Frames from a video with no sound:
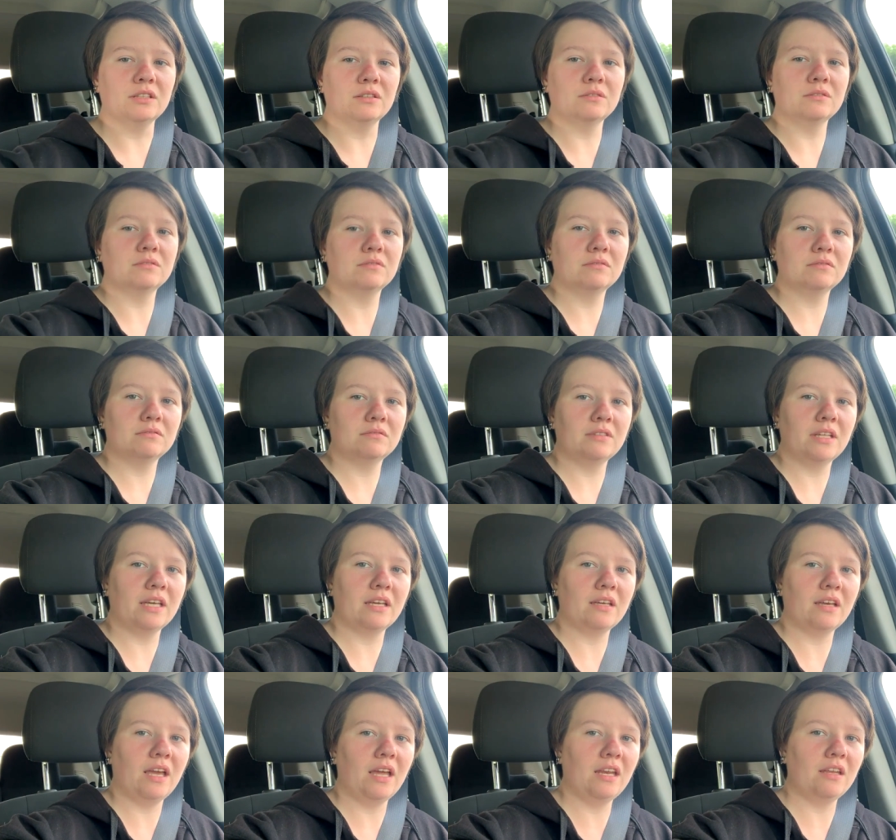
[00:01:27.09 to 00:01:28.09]
I don't,
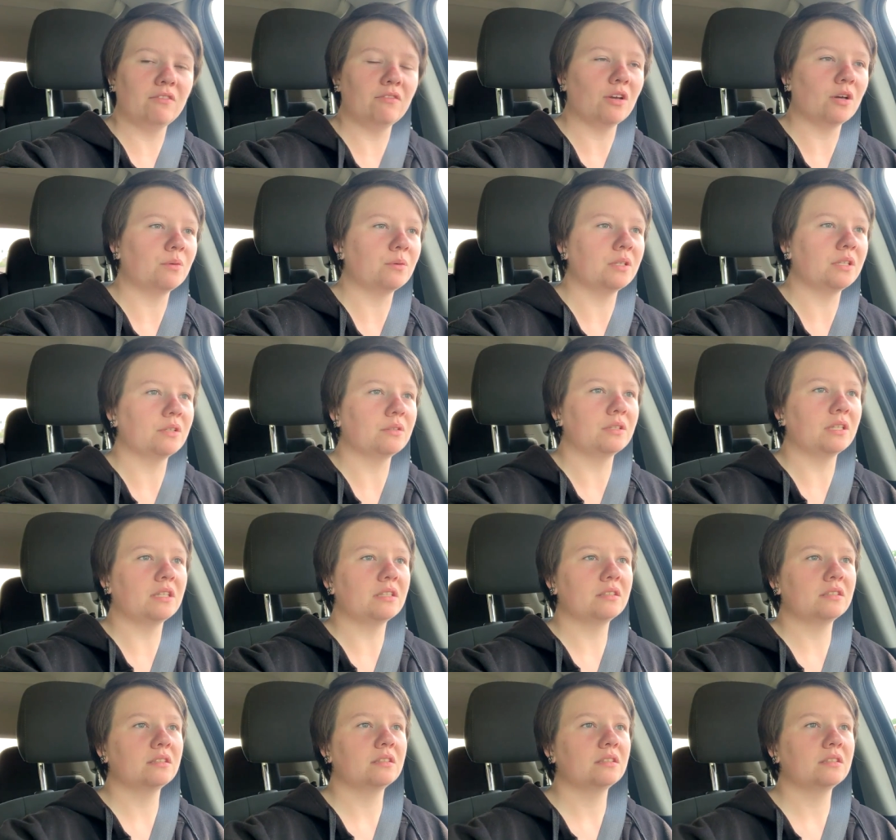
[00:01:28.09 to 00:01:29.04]
think any of y'all would know this.